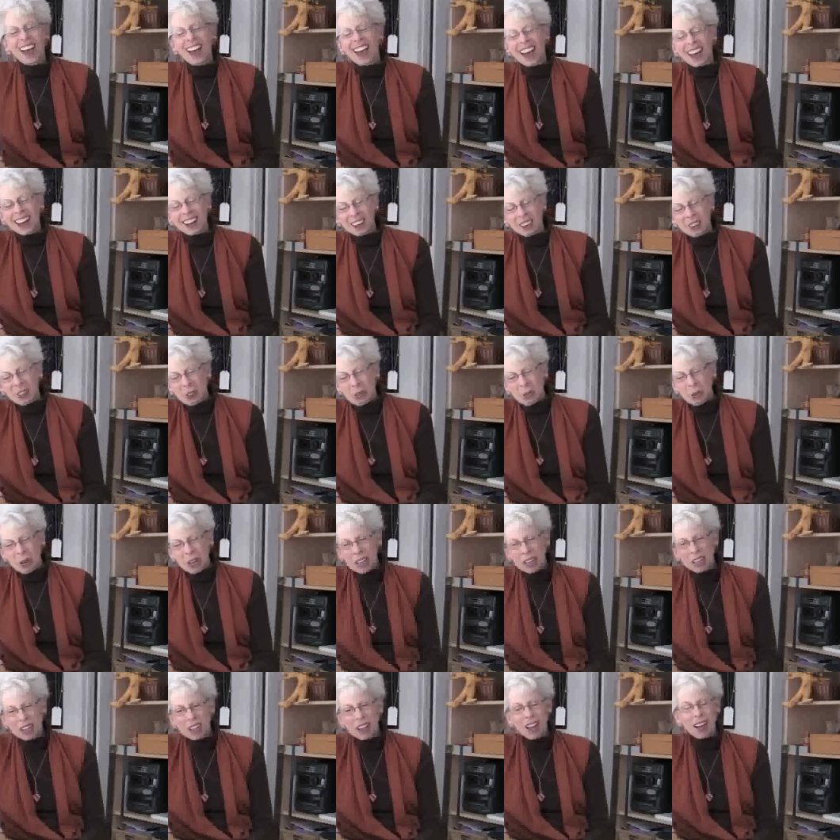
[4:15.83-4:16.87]
how to do
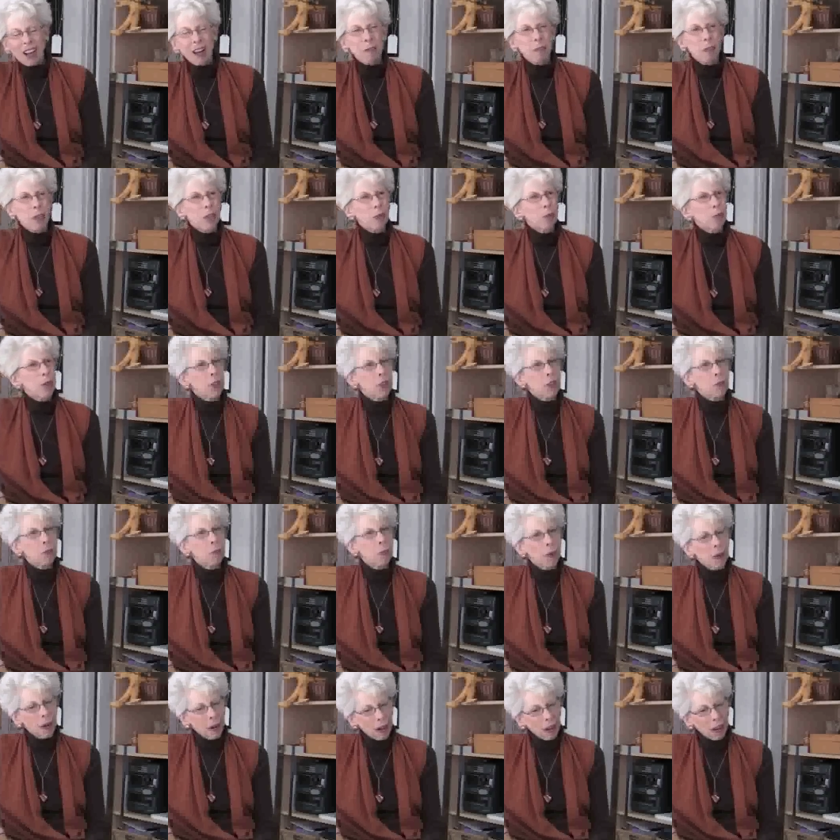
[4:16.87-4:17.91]
it with a
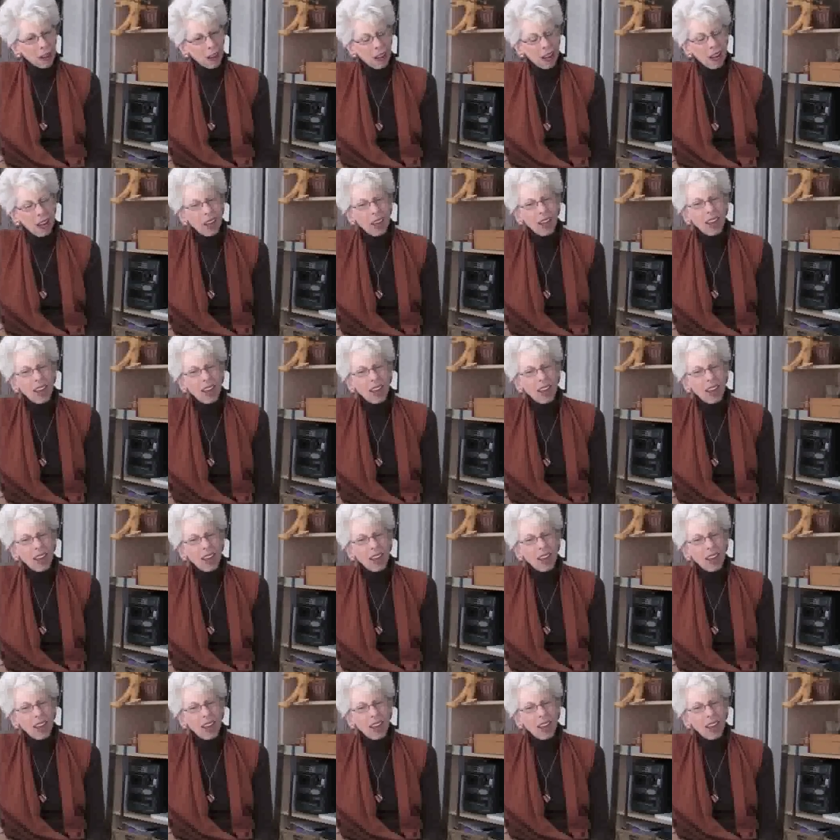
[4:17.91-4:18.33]
book.